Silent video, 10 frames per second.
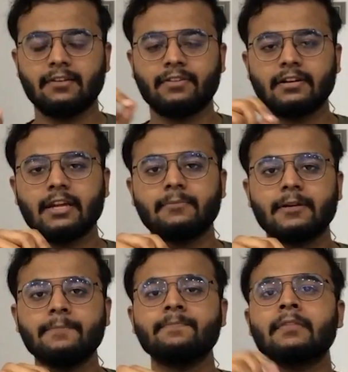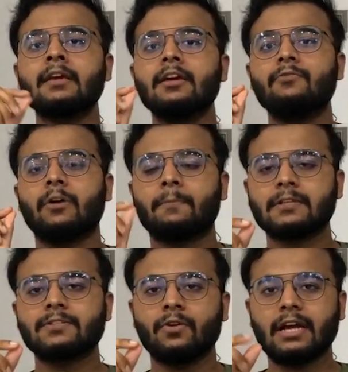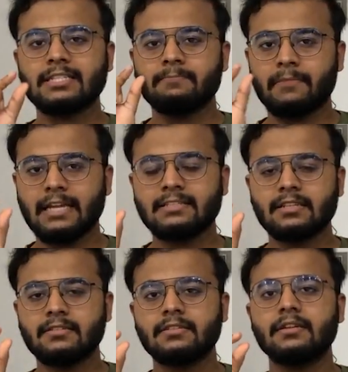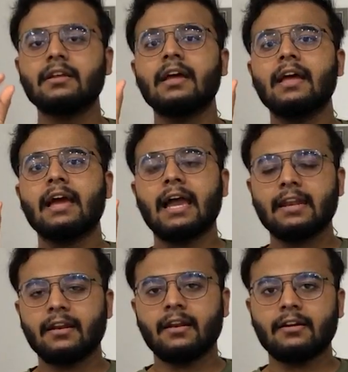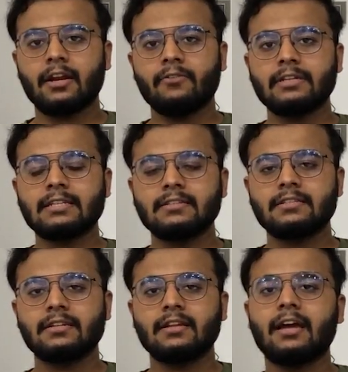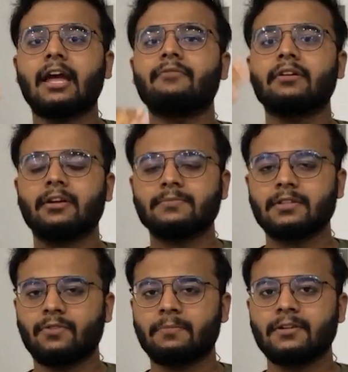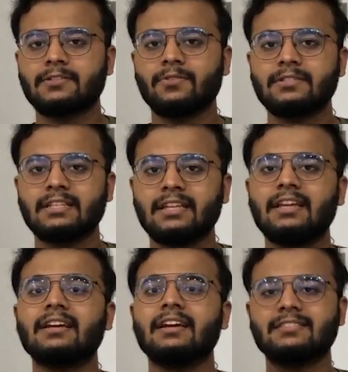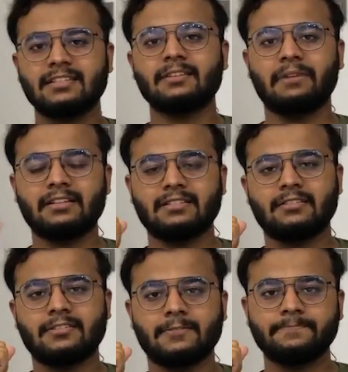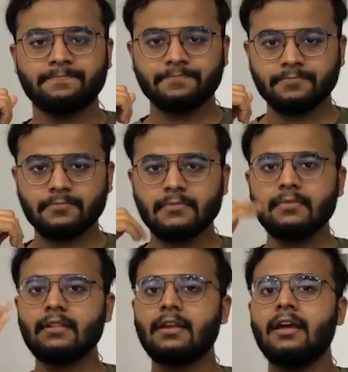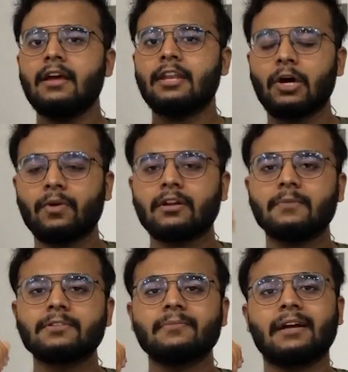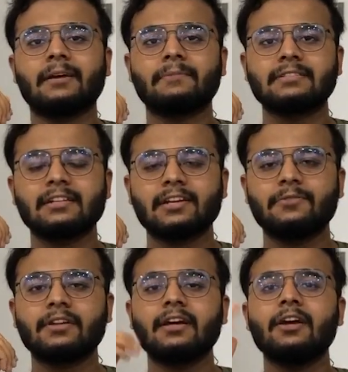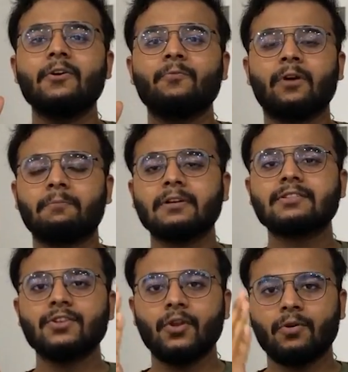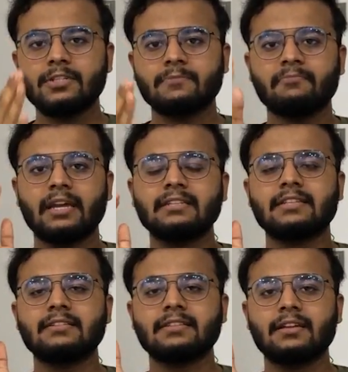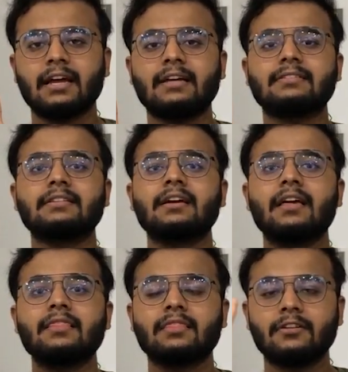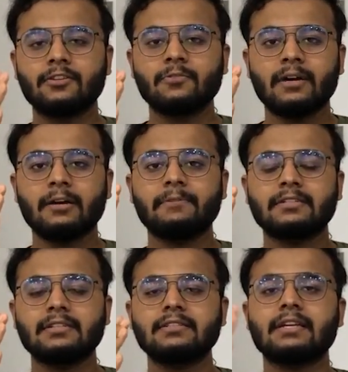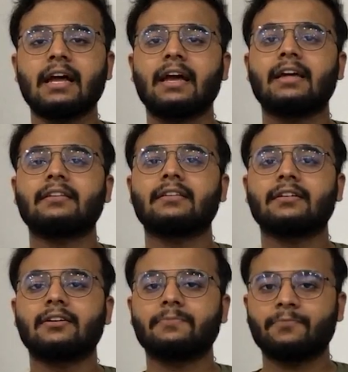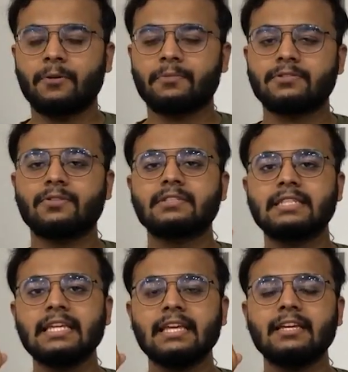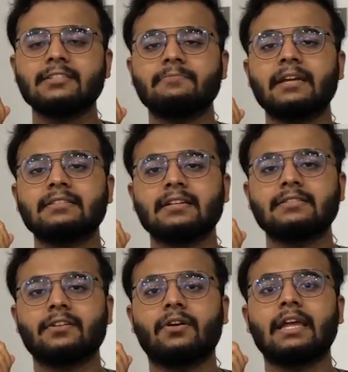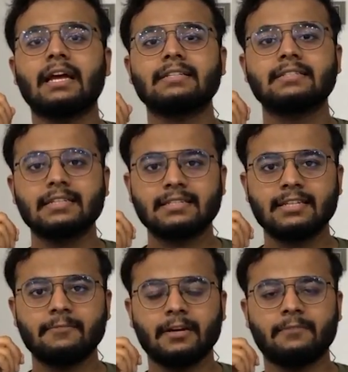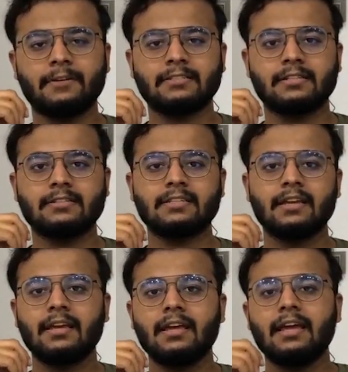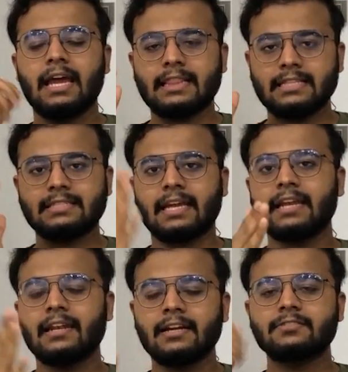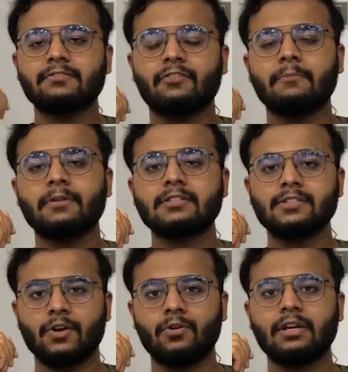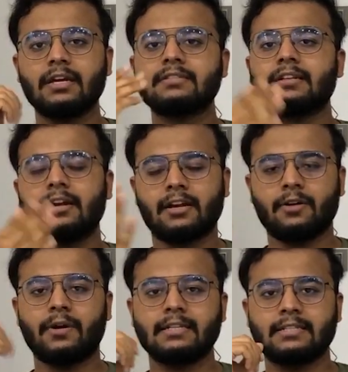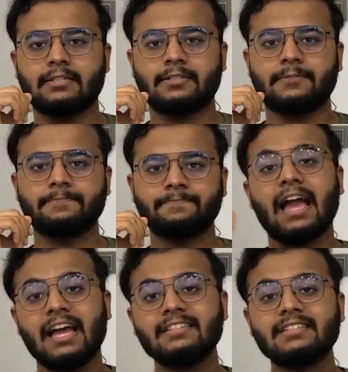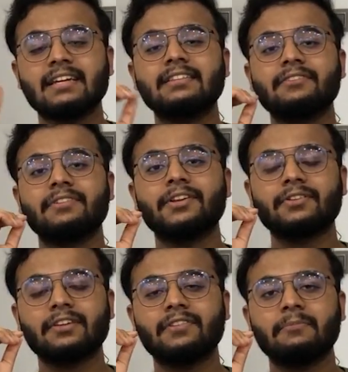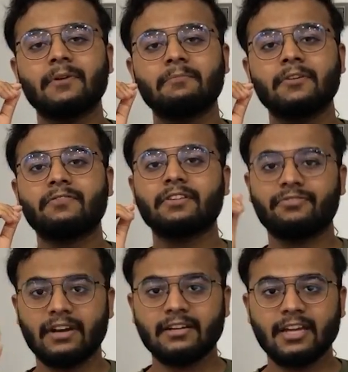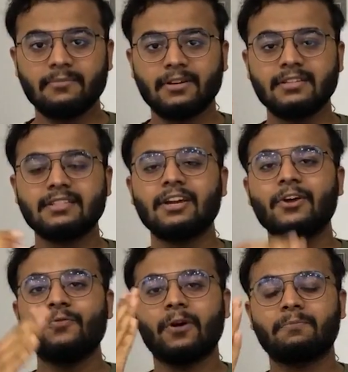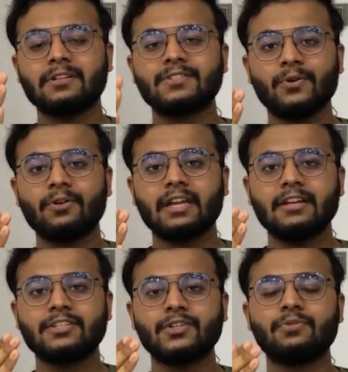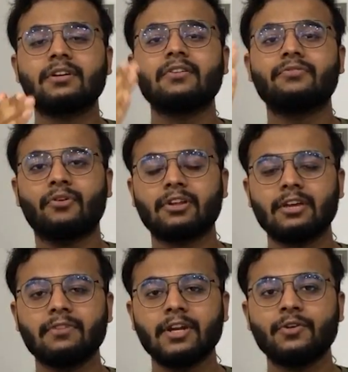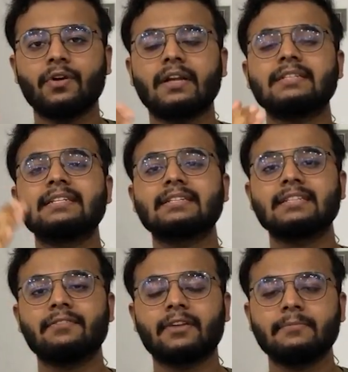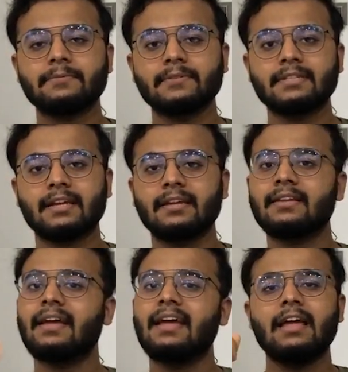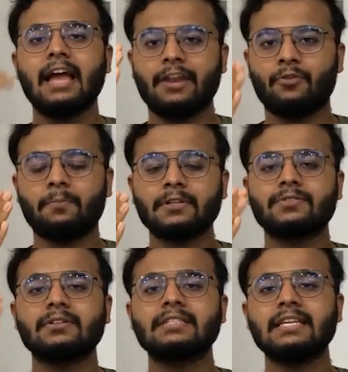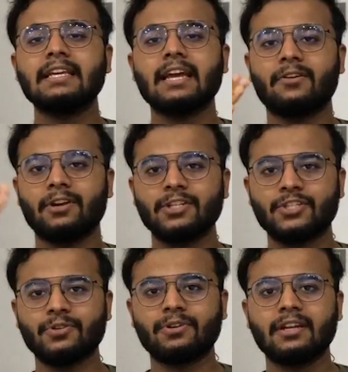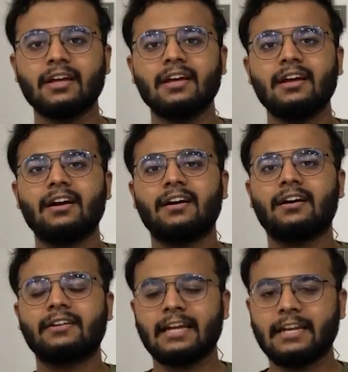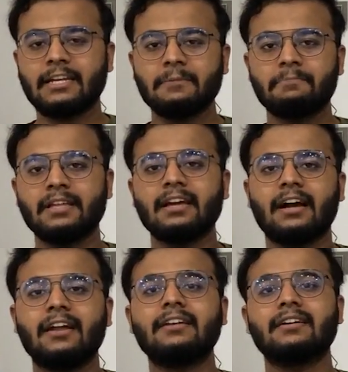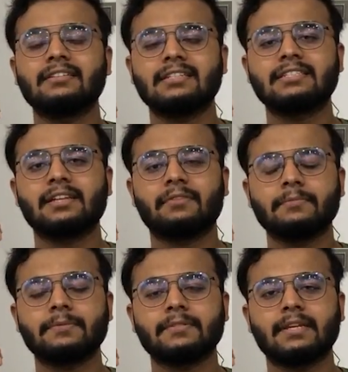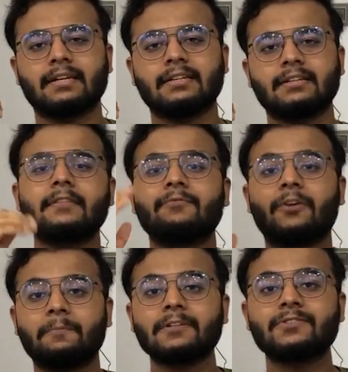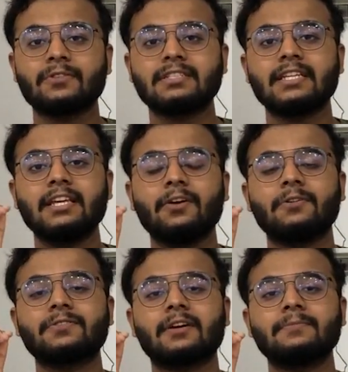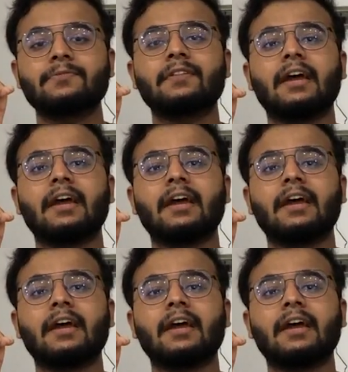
front camera. OnePlus Nord has a main sensor and an ultra-wide sensor, and when it comes to the OnePlus Nord CE, it's just the main sensor. Now when it comes to the megapixel count, OnePlus Nord's main sensor has 32 megapixels and OnePlus Nord CE's main sensor only has 16 megapixels. And the second lens of the OnePlus Nord is an ultra-wide sensor. And in the videography department of the front cameras, OnePlus Nord can shoot 4K video at 60 frames per second, and OnePlus Nord CE can only shoot 1080p at 60 frames per second. OnePlus Nord CE also comes with a